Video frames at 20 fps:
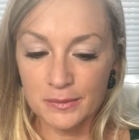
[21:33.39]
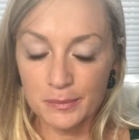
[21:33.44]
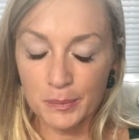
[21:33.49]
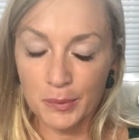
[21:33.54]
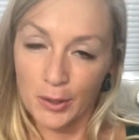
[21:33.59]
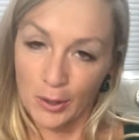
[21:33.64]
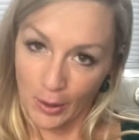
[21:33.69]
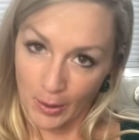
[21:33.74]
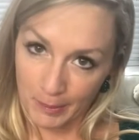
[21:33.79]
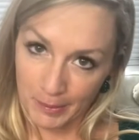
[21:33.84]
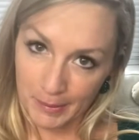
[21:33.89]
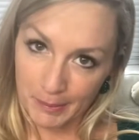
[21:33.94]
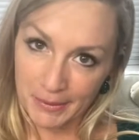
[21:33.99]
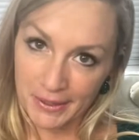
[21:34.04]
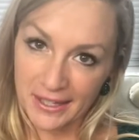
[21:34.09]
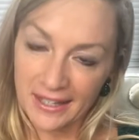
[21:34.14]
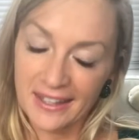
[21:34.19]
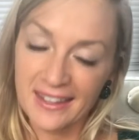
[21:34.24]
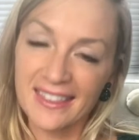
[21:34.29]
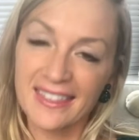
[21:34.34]

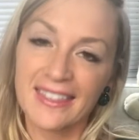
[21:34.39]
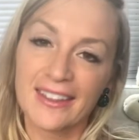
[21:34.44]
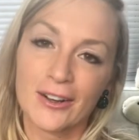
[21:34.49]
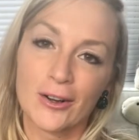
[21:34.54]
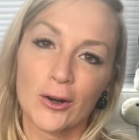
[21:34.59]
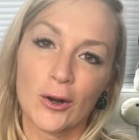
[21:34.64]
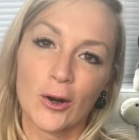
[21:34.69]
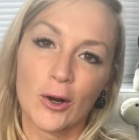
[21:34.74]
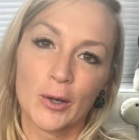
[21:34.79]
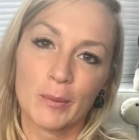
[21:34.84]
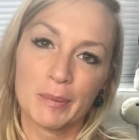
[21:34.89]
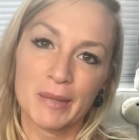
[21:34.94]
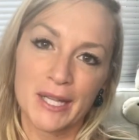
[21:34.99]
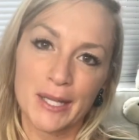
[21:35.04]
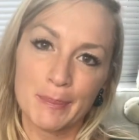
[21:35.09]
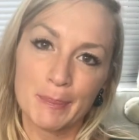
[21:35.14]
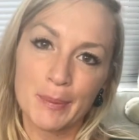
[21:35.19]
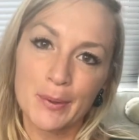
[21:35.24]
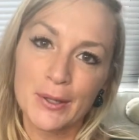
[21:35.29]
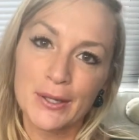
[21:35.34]
probably there are
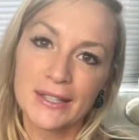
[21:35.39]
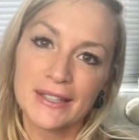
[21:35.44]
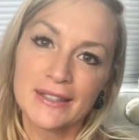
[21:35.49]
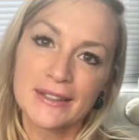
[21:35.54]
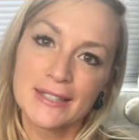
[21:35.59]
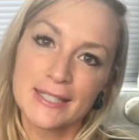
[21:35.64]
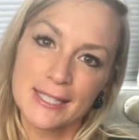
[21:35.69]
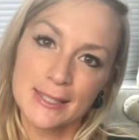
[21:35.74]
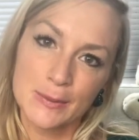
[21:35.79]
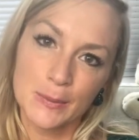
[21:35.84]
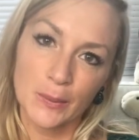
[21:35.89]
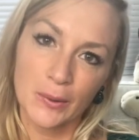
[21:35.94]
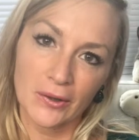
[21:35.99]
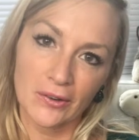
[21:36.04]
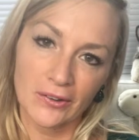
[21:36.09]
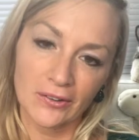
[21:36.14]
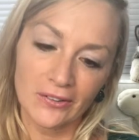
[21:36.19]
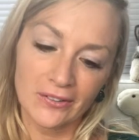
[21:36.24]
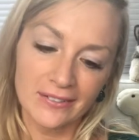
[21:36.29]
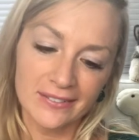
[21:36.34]
people in this
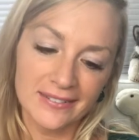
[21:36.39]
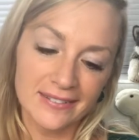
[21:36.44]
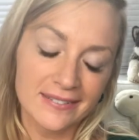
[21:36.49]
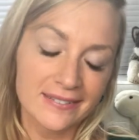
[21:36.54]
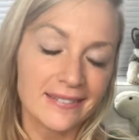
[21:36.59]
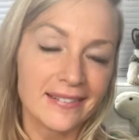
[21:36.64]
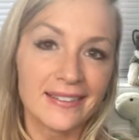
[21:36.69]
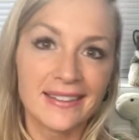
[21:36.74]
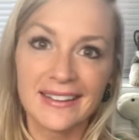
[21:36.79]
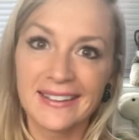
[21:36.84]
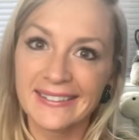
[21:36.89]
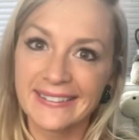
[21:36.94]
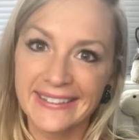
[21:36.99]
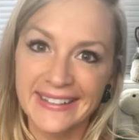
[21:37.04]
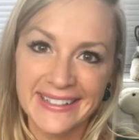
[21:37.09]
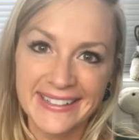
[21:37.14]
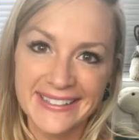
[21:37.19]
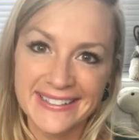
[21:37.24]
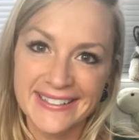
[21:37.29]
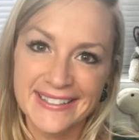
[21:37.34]
world, the
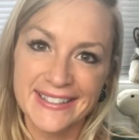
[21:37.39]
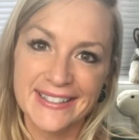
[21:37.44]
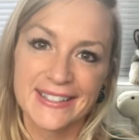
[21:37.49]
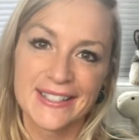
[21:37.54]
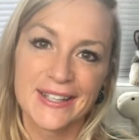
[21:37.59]
elites,